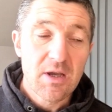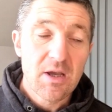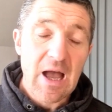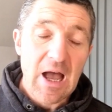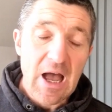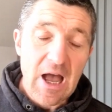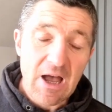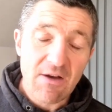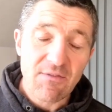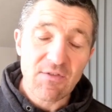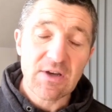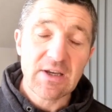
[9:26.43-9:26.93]

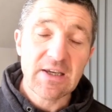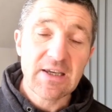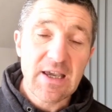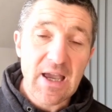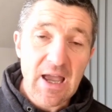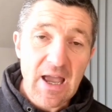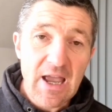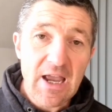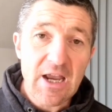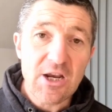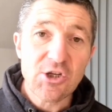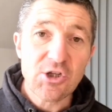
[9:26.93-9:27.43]
Have a
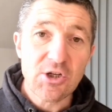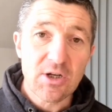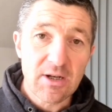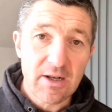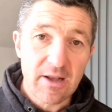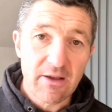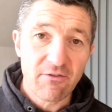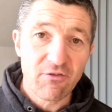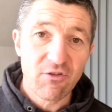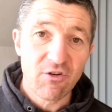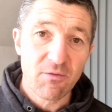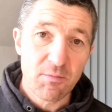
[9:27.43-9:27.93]
gauge, a
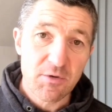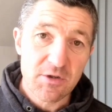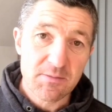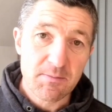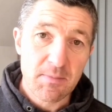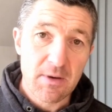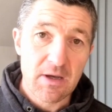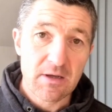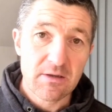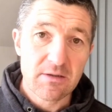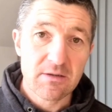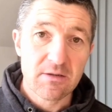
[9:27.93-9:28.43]
level of
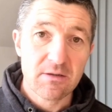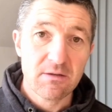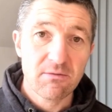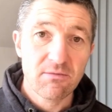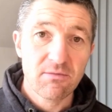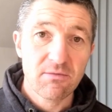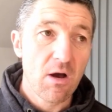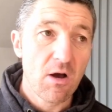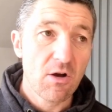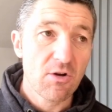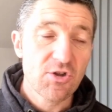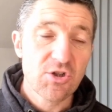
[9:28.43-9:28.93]

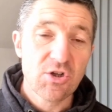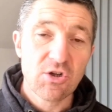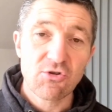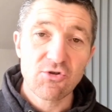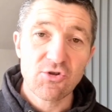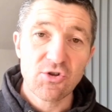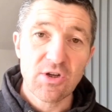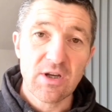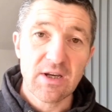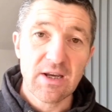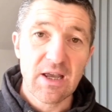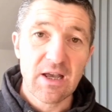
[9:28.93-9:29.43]
perspective. Our
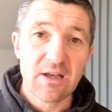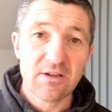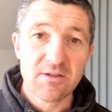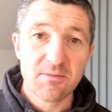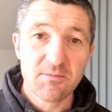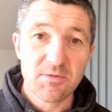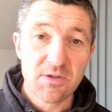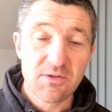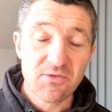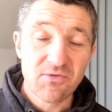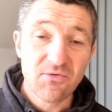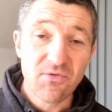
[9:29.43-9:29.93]
children can get
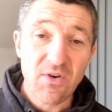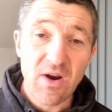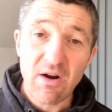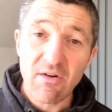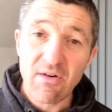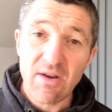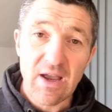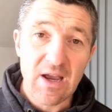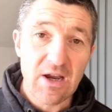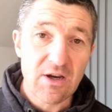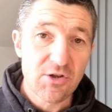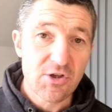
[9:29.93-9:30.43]
sometimes
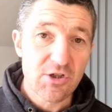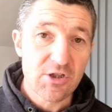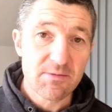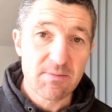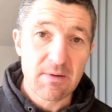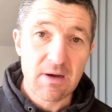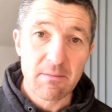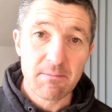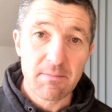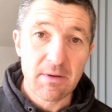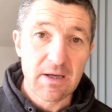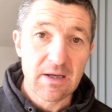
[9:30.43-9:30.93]
very anxious
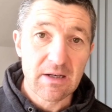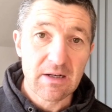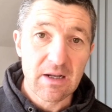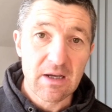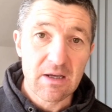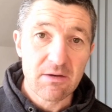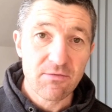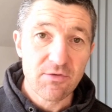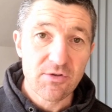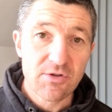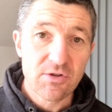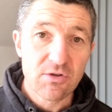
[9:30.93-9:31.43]
about being
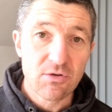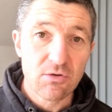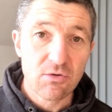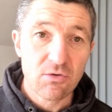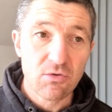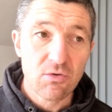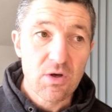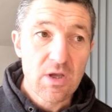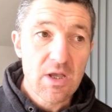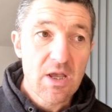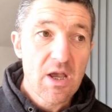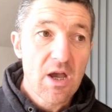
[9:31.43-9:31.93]
late for
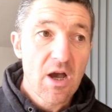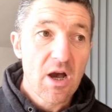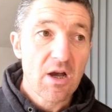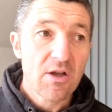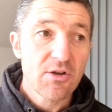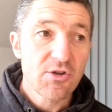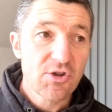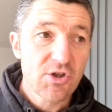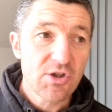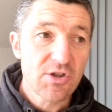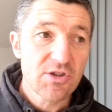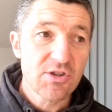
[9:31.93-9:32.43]
school,
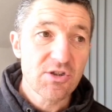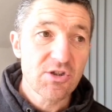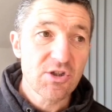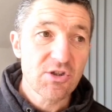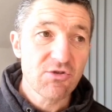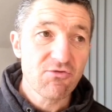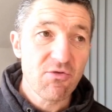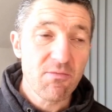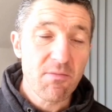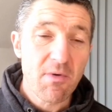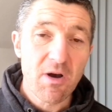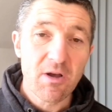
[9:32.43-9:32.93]
and just
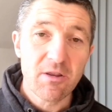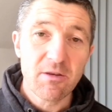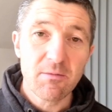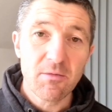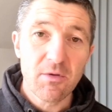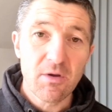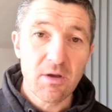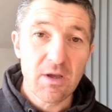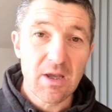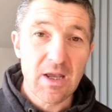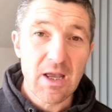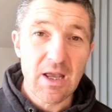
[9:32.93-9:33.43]
just remind them
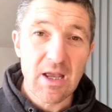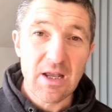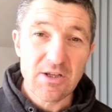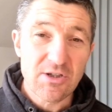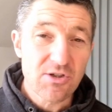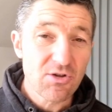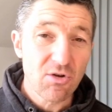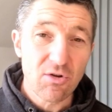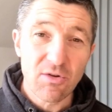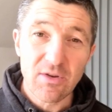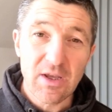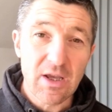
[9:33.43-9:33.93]
that
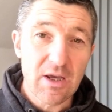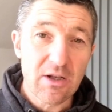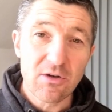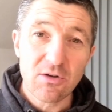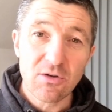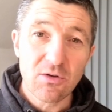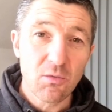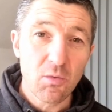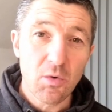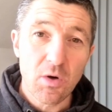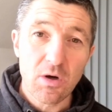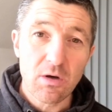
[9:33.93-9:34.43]
it's not the end
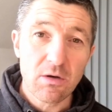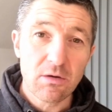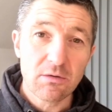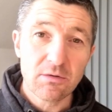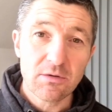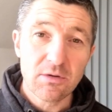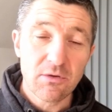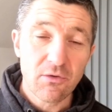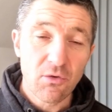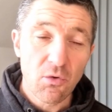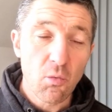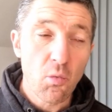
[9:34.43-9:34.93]
of the
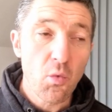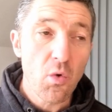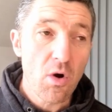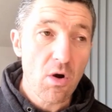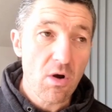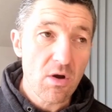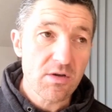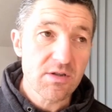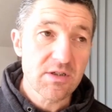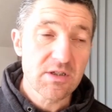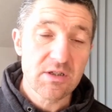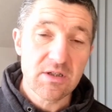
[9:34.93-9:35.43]
world. The
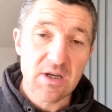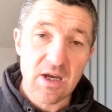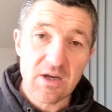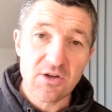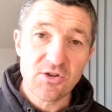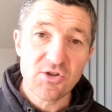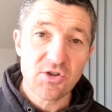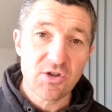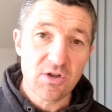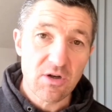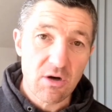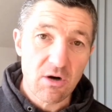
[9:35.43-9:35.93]
worst
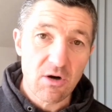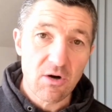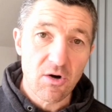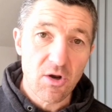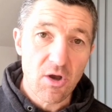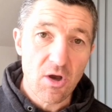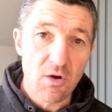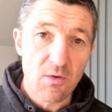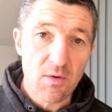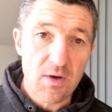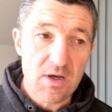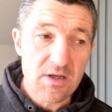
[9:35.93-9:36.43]
case
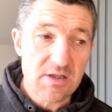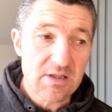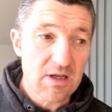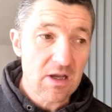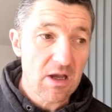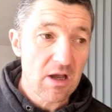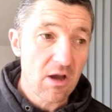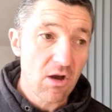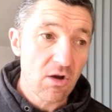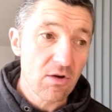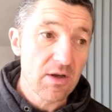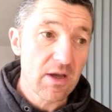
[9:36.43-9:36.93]
scenario
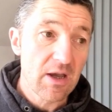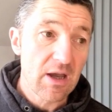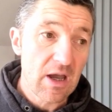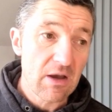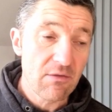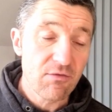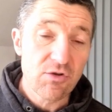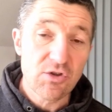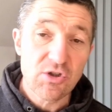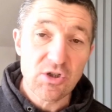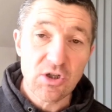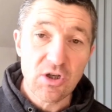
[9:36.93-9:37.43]
is, okay,
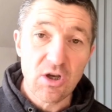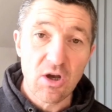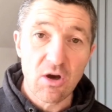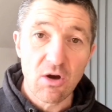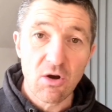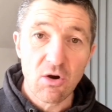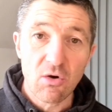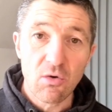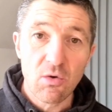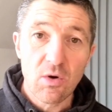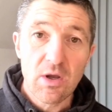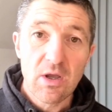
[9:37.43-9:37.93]
having to
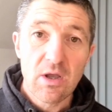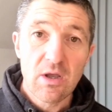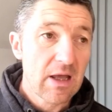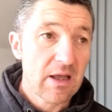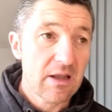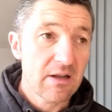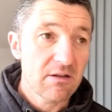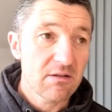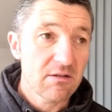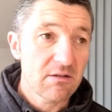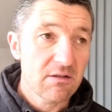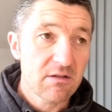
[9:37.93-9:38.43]
go
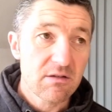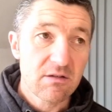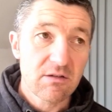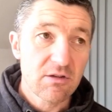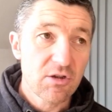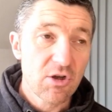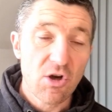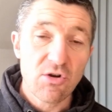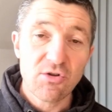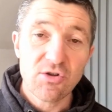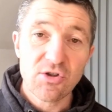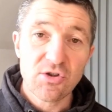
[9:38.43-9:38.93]
and
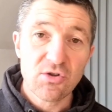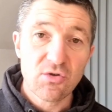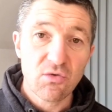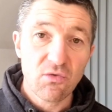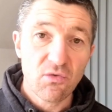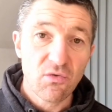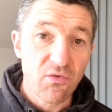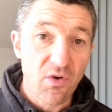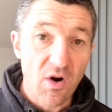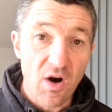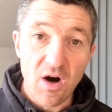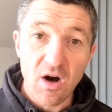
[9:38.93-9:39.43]
go to
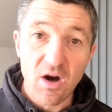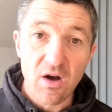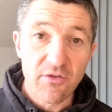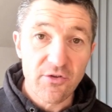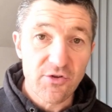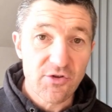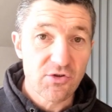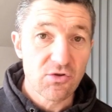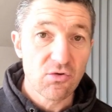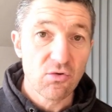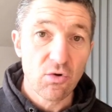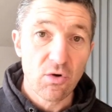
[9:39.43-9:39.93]
school via
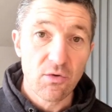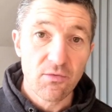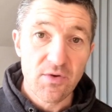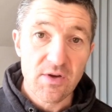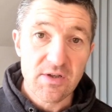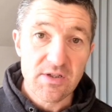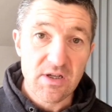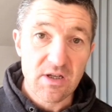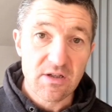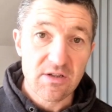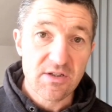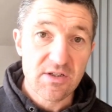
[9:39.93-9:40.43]
the school
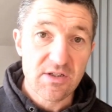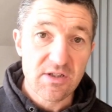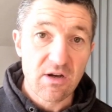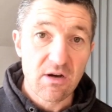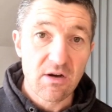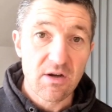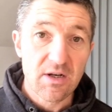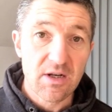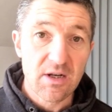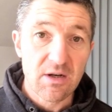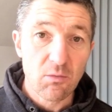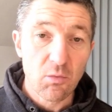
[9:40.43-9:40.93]
office and
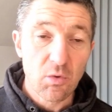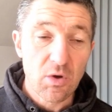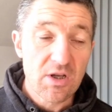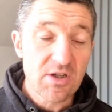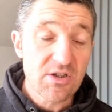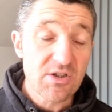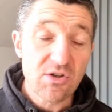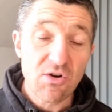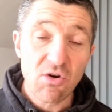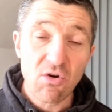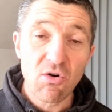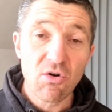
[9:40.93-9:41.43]
sign in. Well,
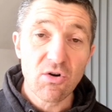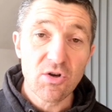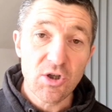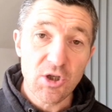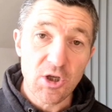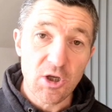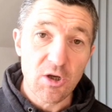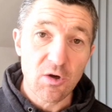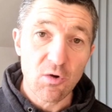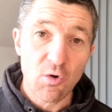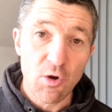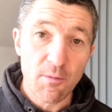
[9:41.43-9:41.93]
it's not on
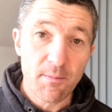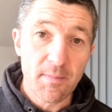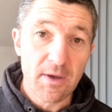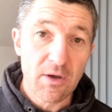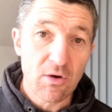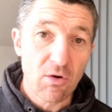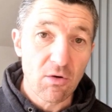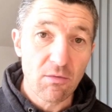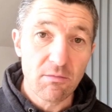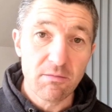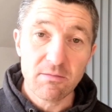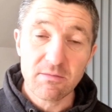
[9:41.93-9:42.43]
you, it'd
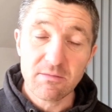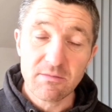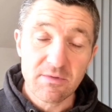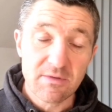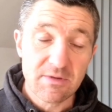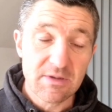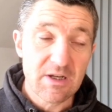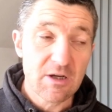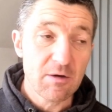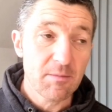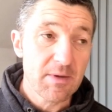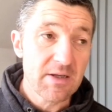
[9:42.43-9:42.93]
be on
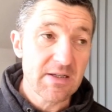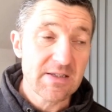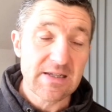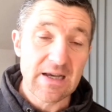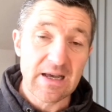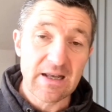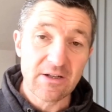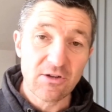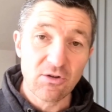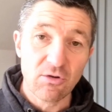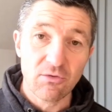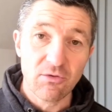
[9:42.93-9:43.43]
it'll be
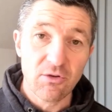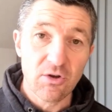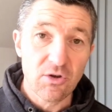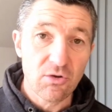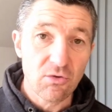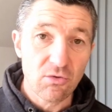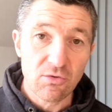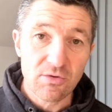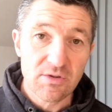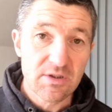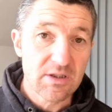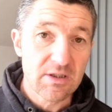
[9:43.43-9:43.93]
daddy on the
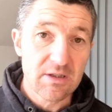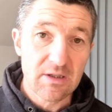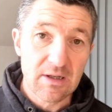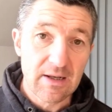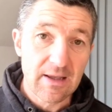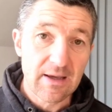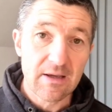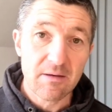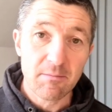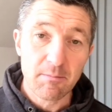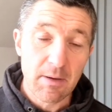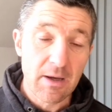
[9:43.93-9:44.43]
naughty
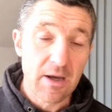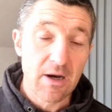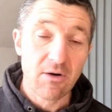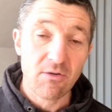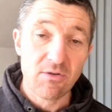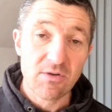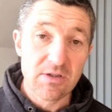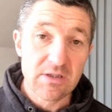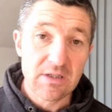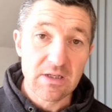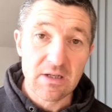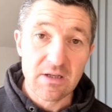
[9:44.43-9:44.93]
late
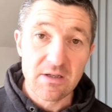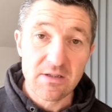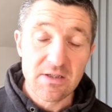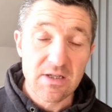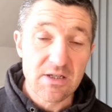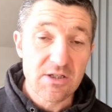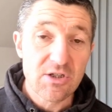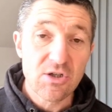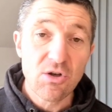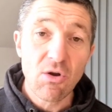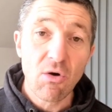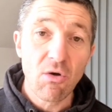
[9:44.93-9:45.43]
parents list.
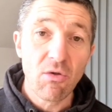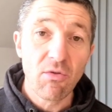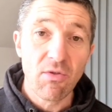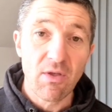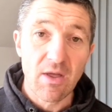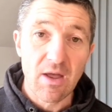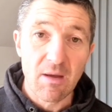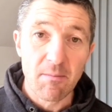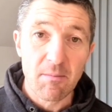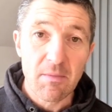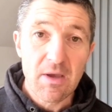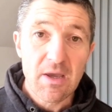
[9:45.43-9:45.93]
It's not
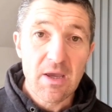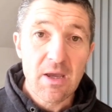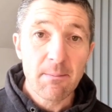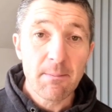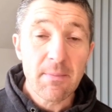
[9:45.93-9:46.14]
them.